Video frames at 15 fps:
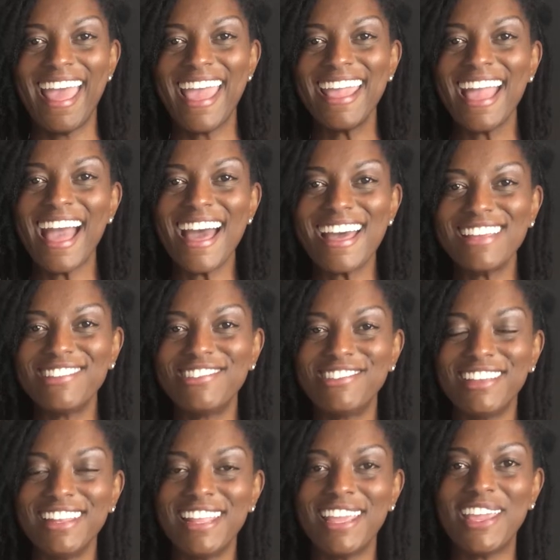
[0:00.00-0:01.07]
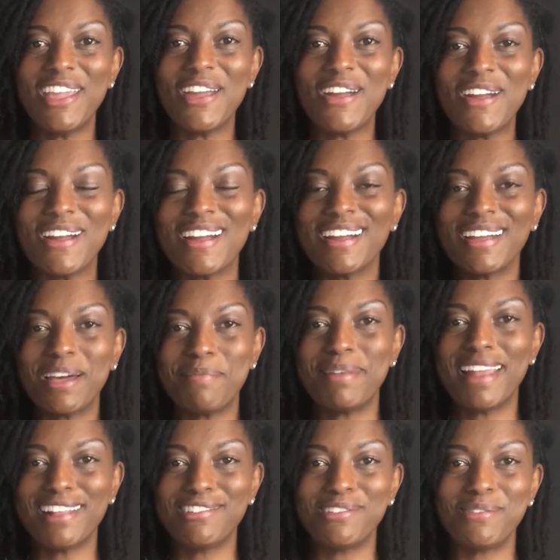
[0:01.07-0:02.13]
Hey guys, Jen here, coming
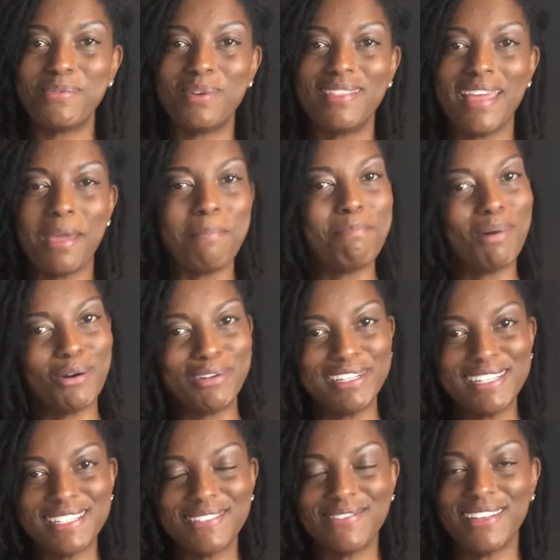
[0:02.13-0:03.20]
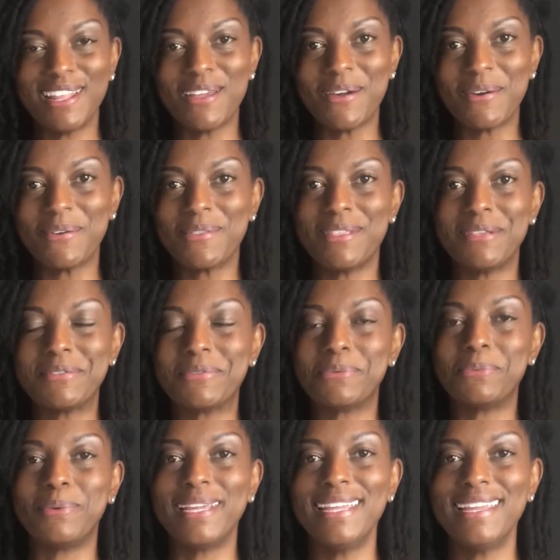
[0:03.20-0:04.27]
at you with a bonus video this
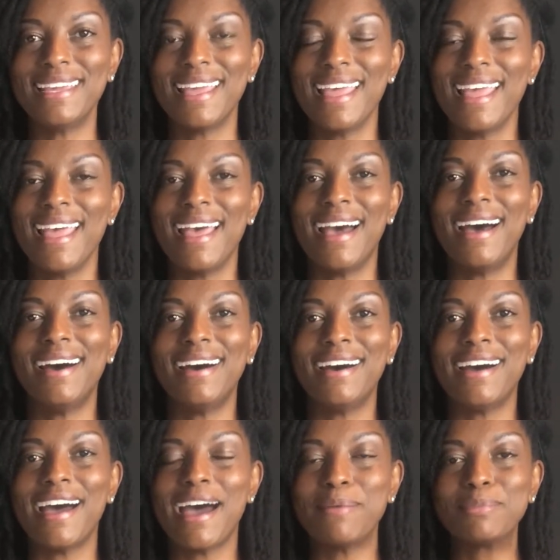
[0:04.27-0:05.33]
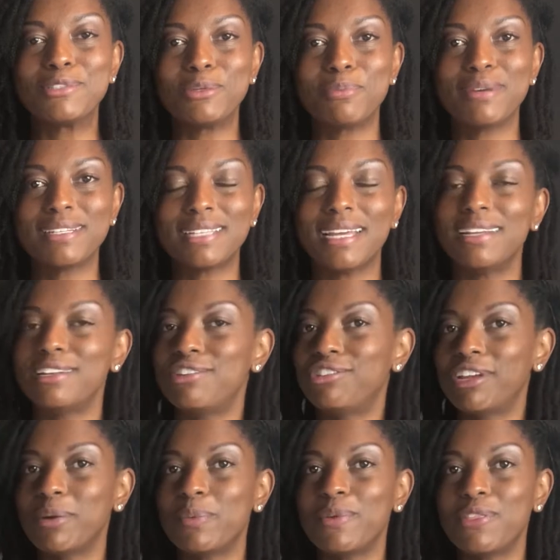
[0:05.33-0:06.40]
week. I'm super excited to
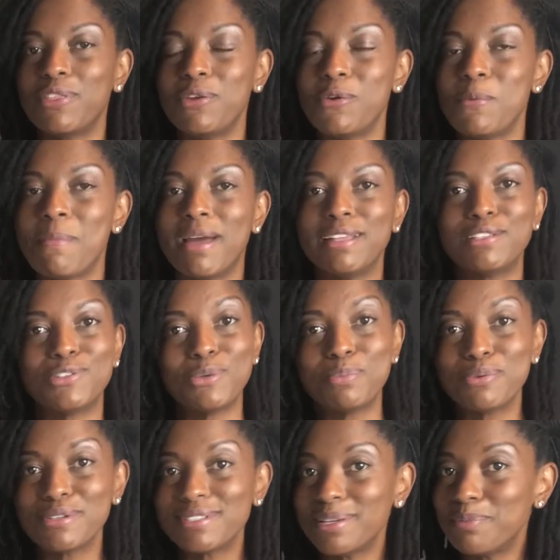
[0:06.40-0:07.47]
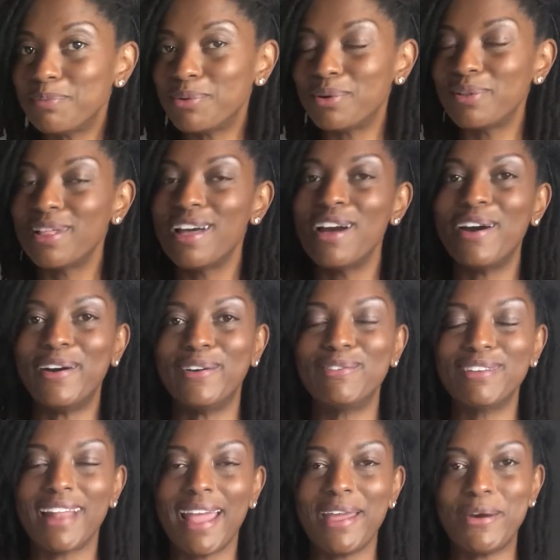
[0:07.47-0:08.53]
share with you my super simple
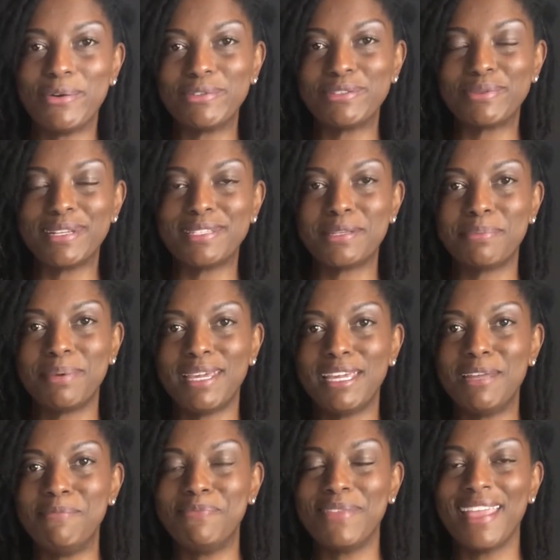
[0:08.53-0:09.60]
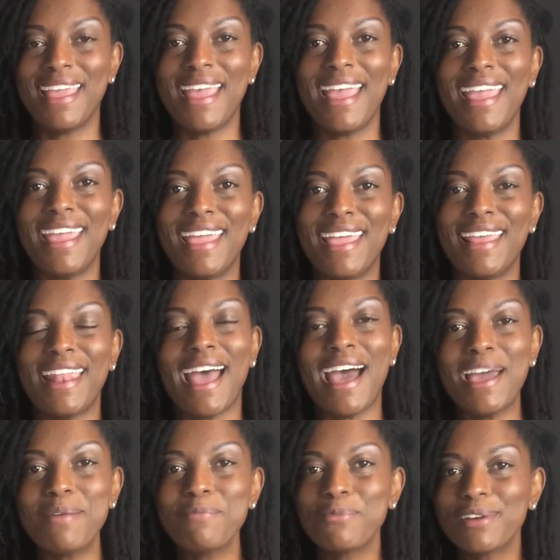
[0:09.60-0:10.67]
overnight oats recipe. And
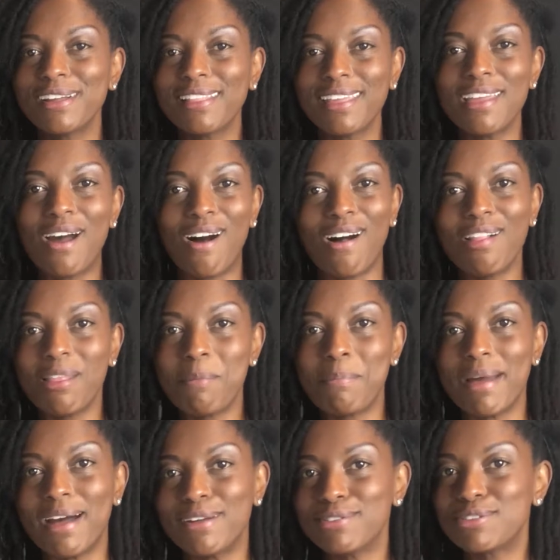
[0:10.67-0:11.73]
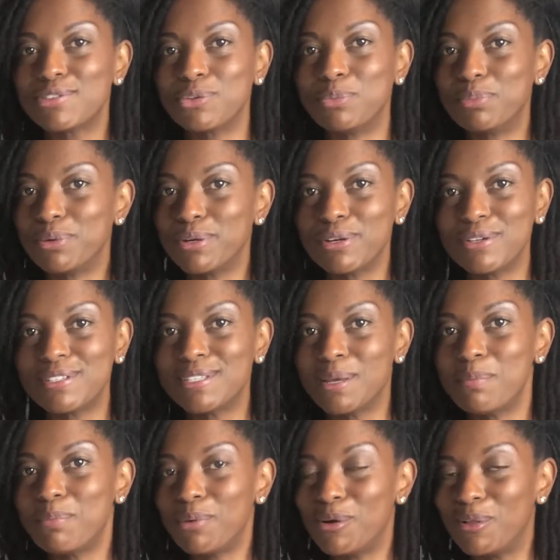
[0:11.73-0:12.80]
I'm really all about super
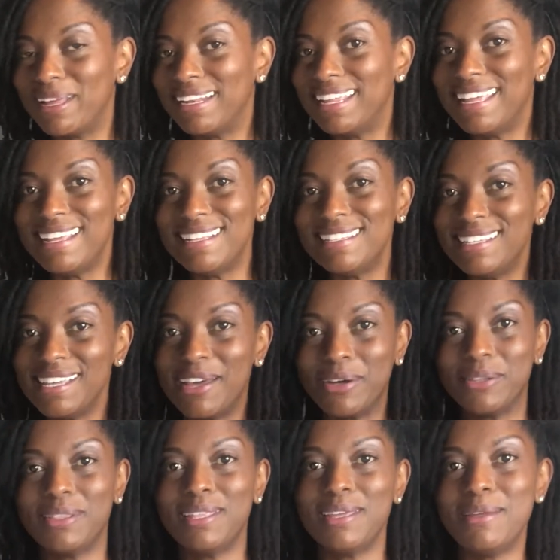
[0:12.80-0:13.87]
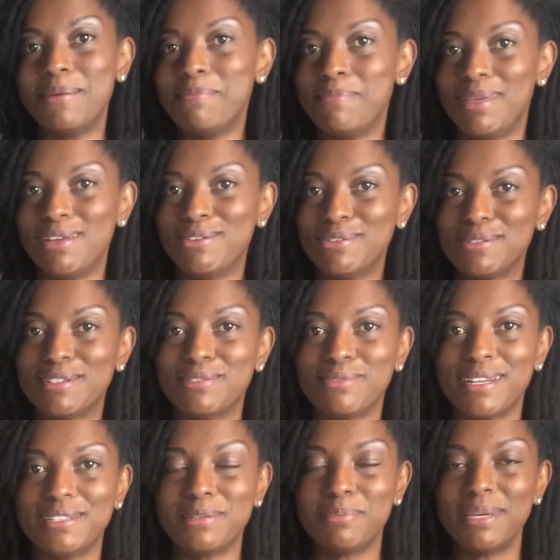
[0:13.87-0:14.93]
simple and easy healthy meals and
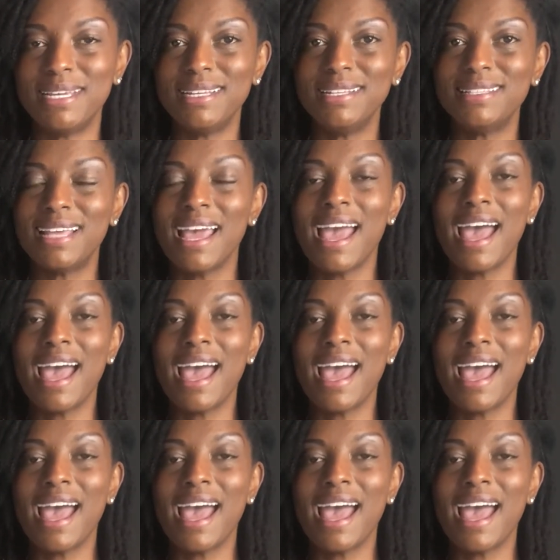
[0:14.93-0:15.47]
recipes.